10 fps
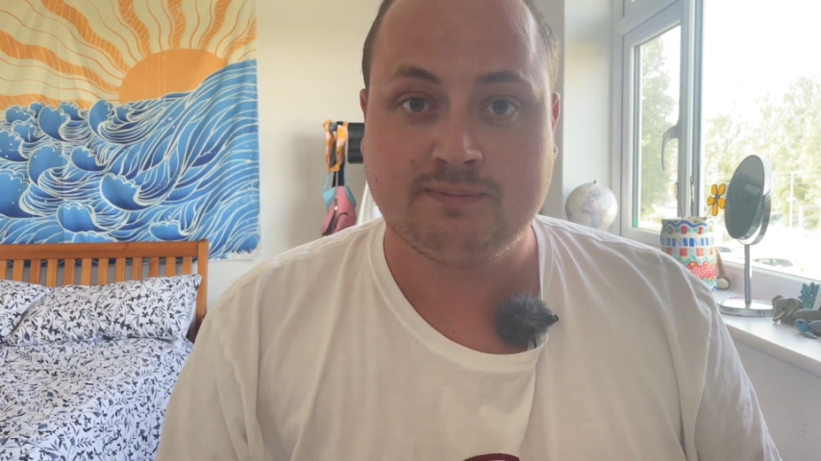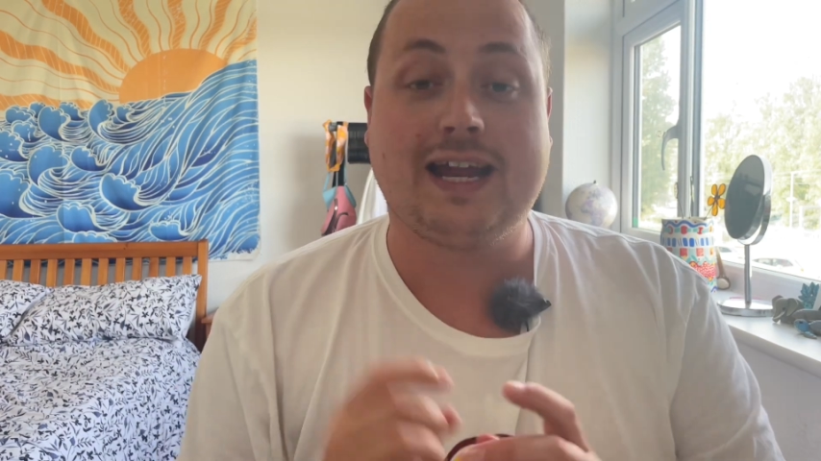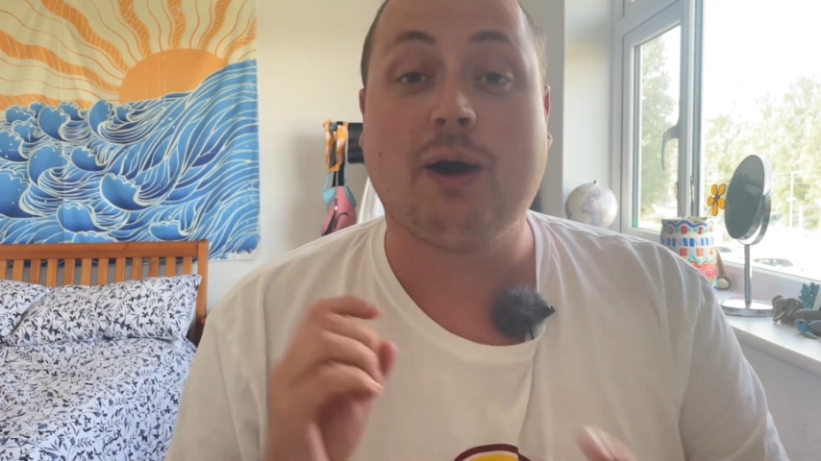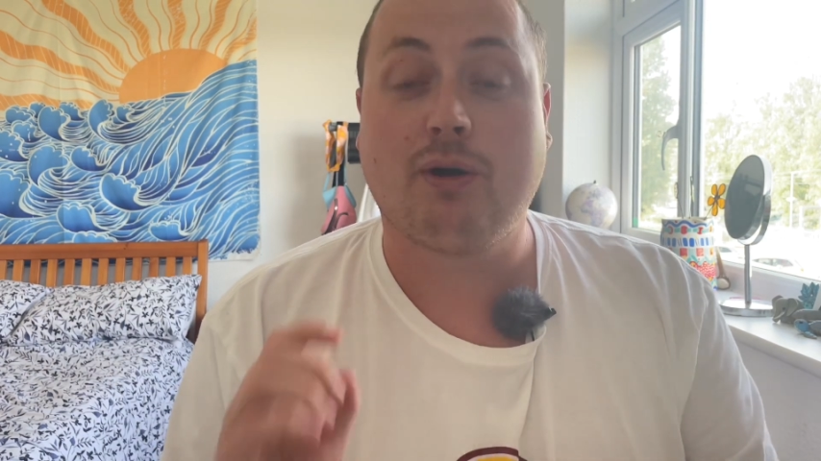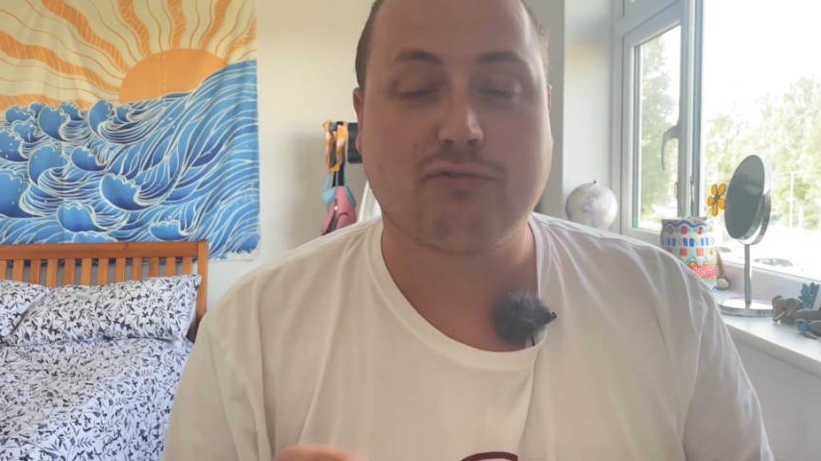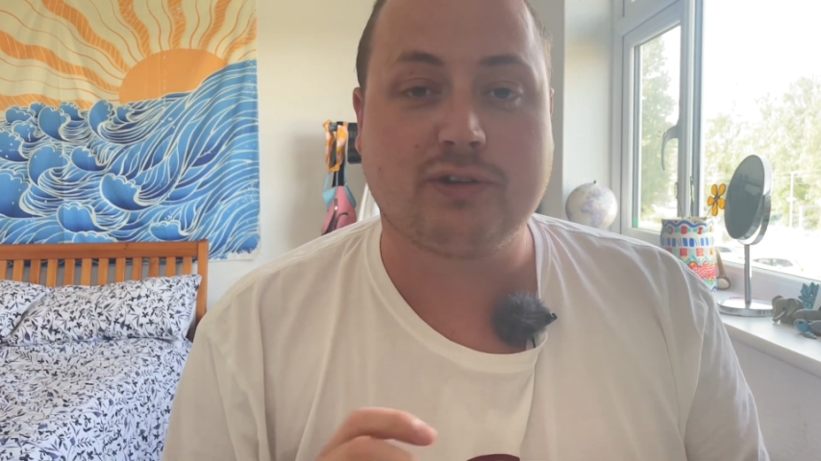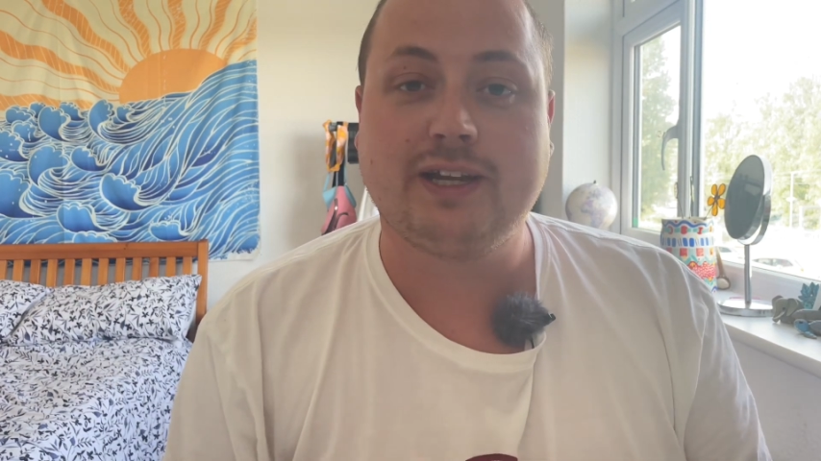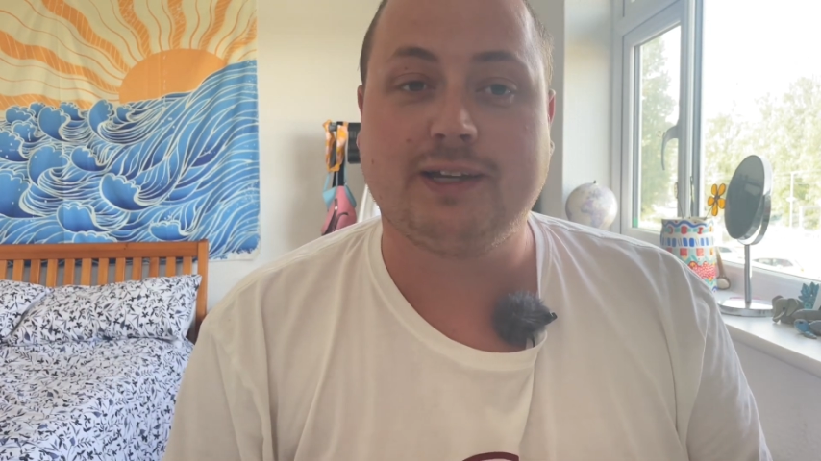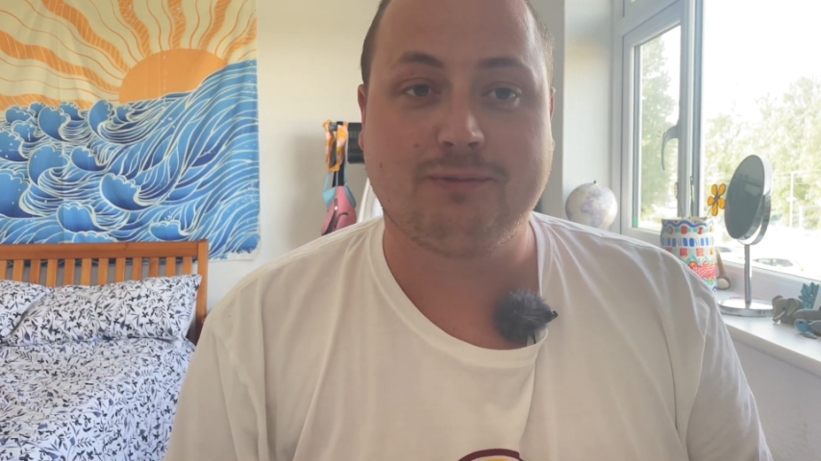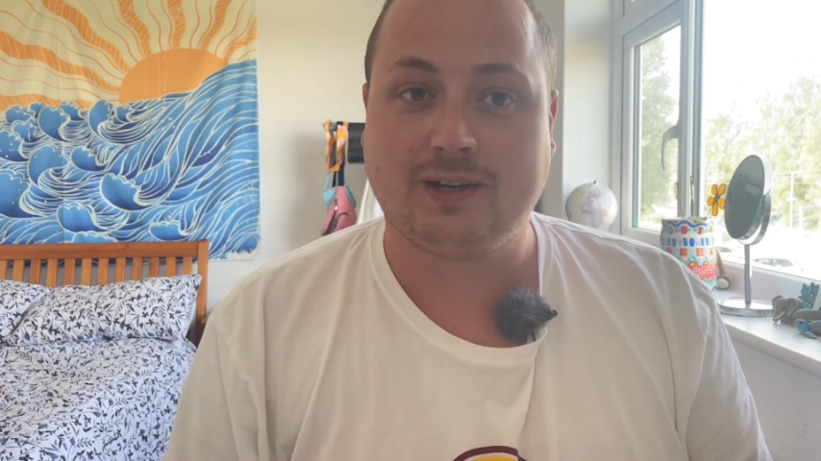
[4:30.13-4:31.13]
Now, I've
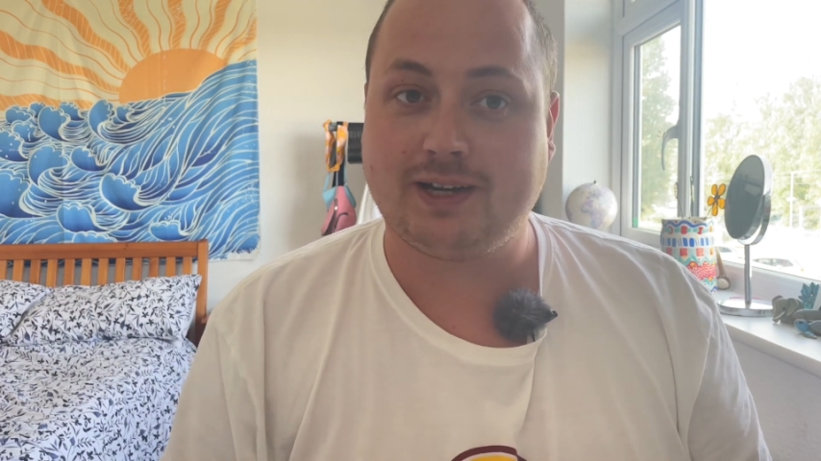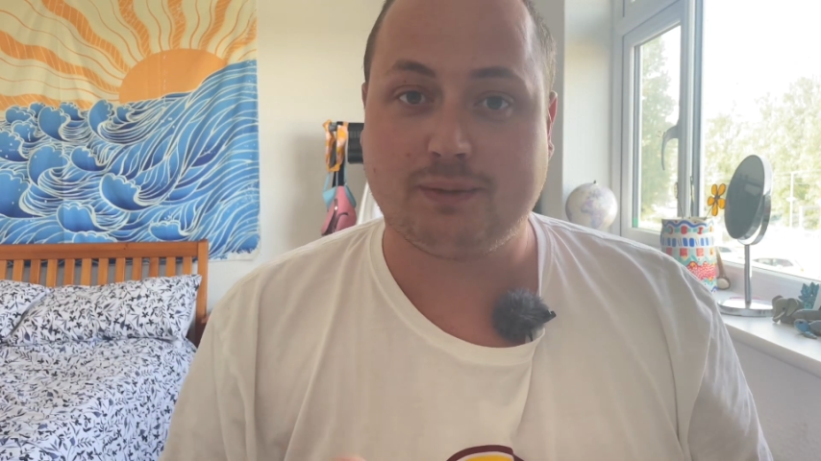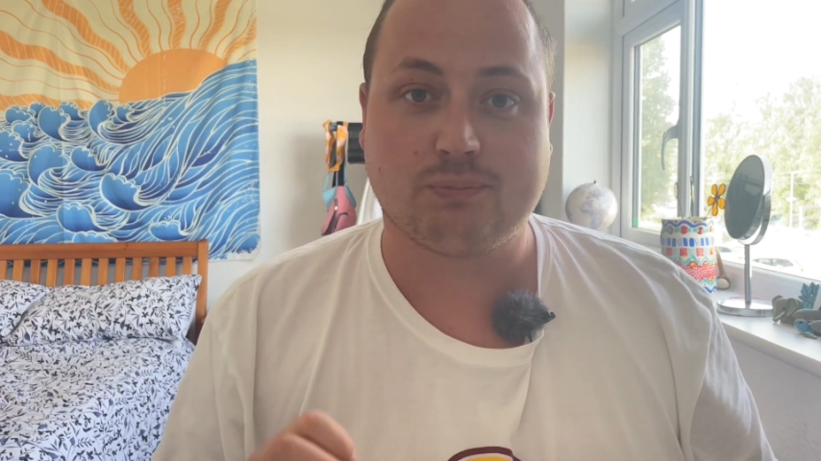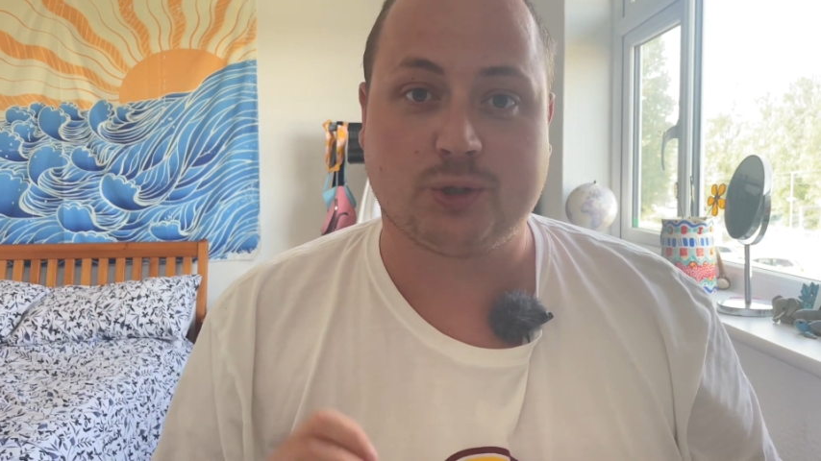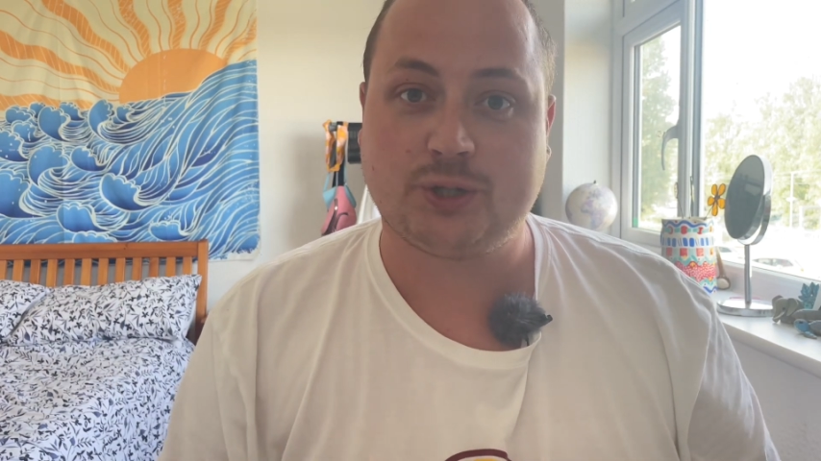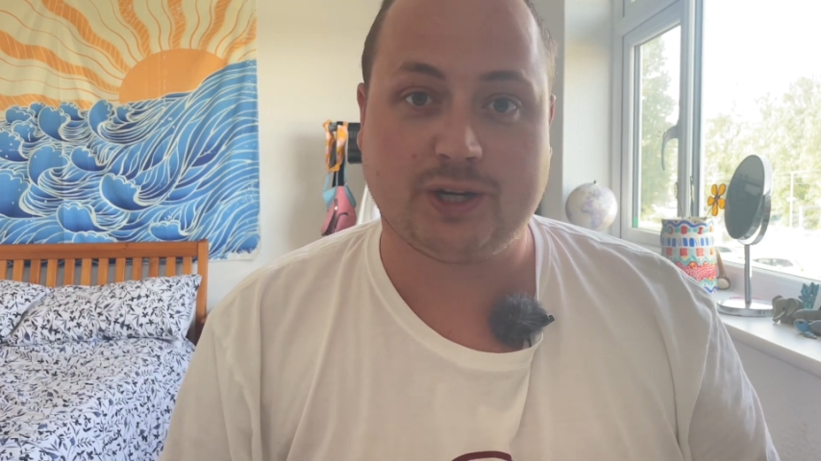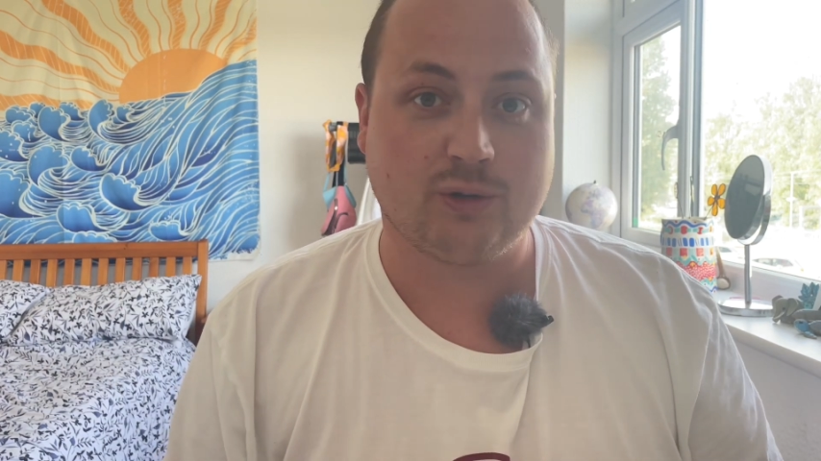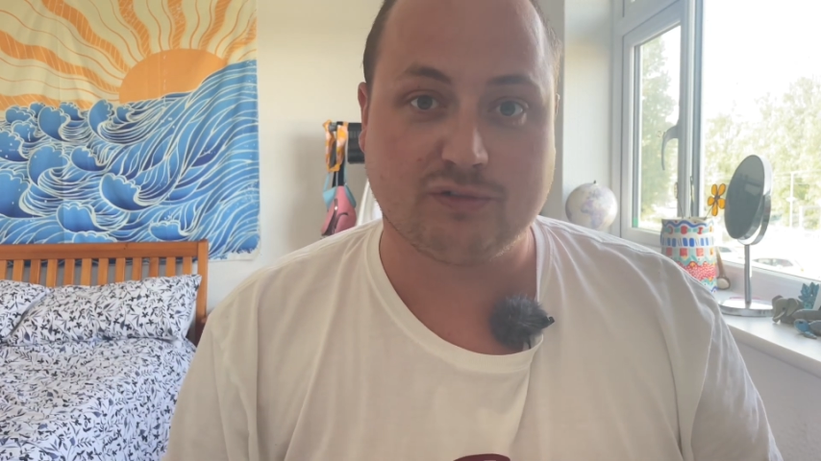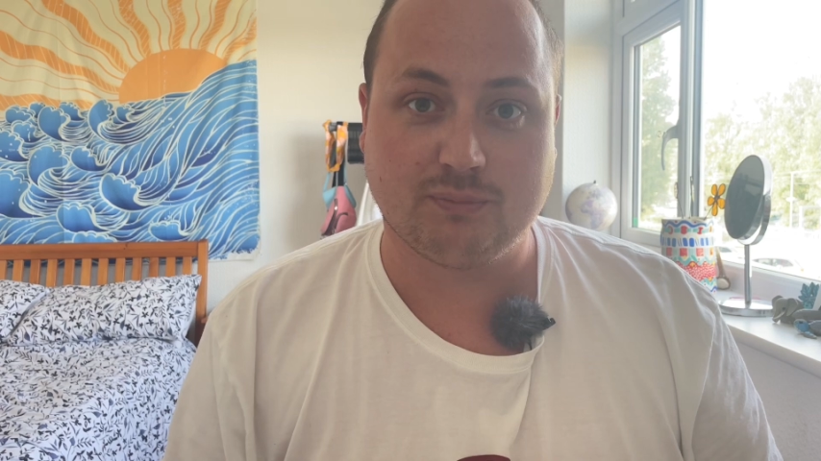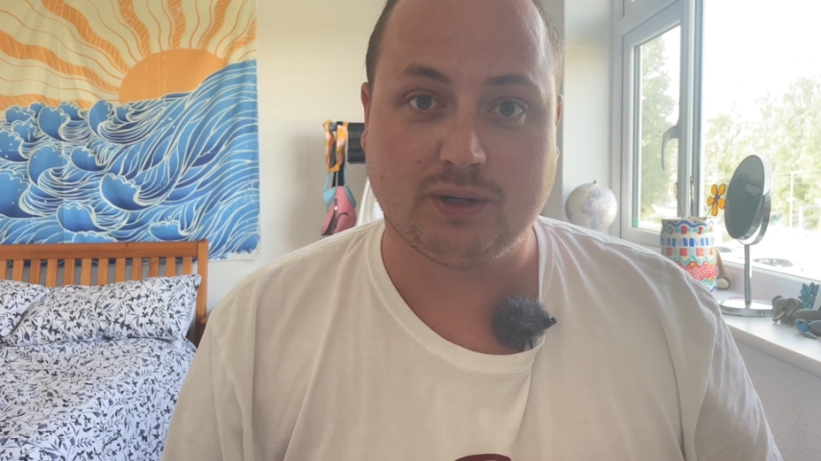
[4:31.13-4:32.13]
really, really brushed over